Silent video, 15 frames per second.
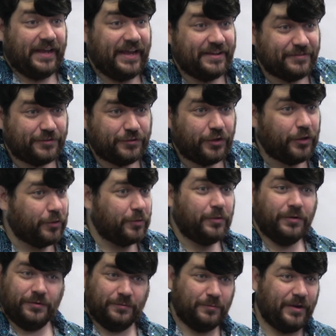And
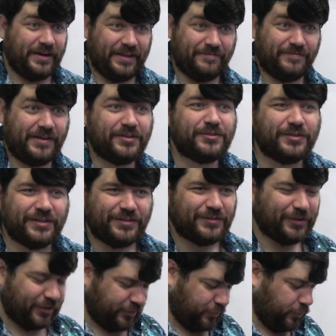so what eventually
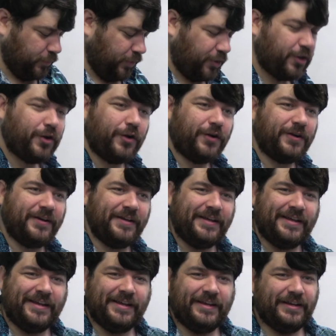starts to occur
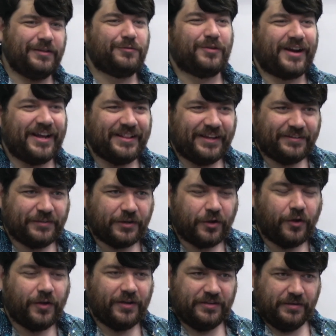is what I like to
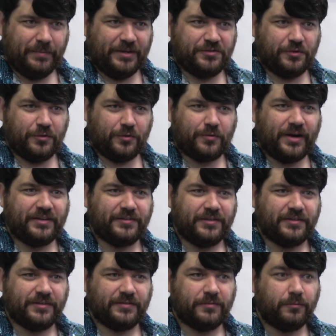call a dimensional
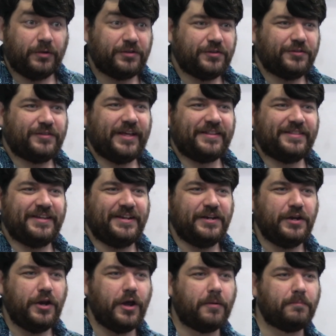crisis, which is that the
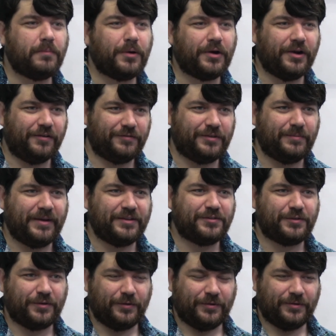number of
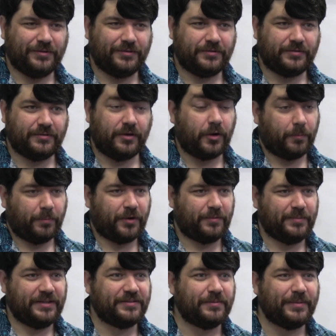dimensionless
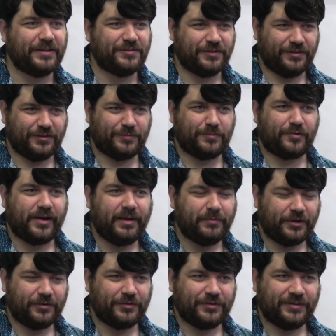
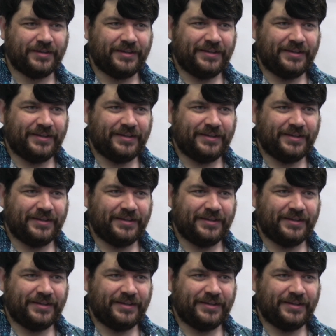parameters